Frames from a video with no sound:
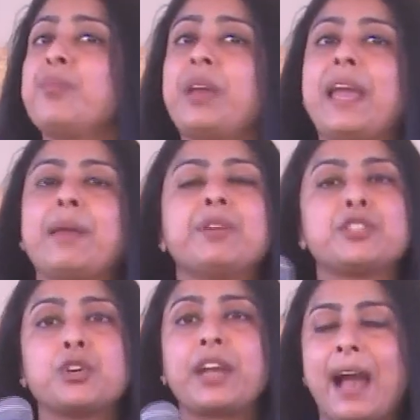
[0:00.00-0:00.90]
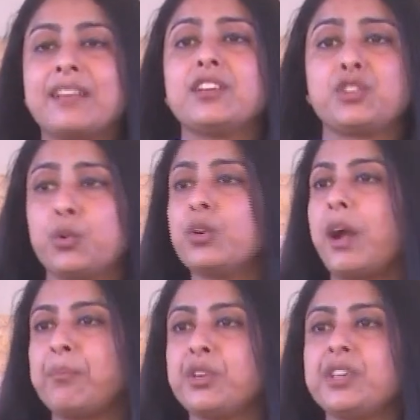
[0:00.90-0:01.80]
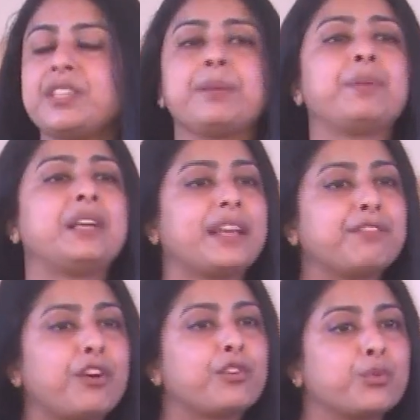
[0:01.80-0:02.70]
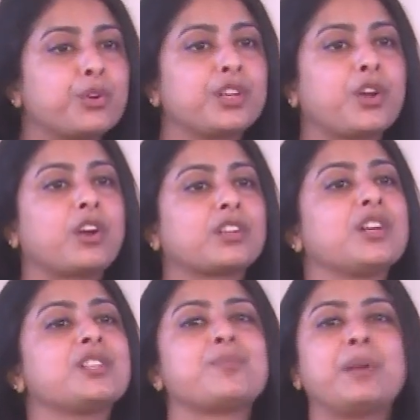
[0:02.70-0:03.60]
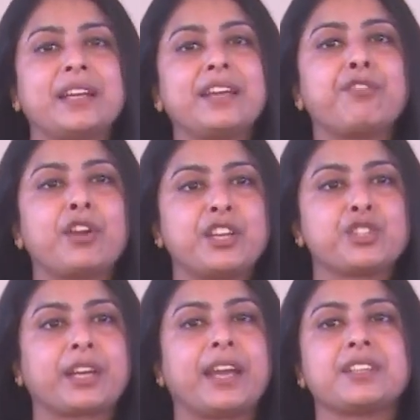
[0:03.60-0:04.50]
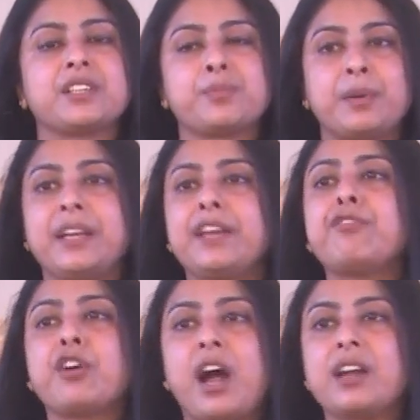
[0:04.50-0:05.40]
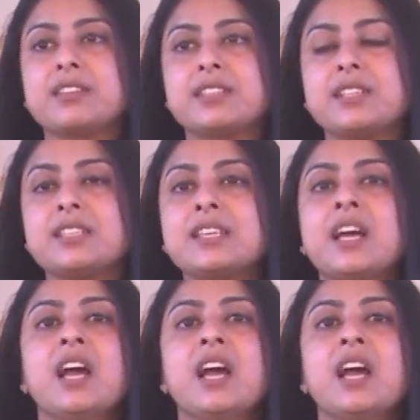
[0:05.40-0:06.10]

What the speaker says: able to gather through community, building for rural doctors, building for educators, building for artisans,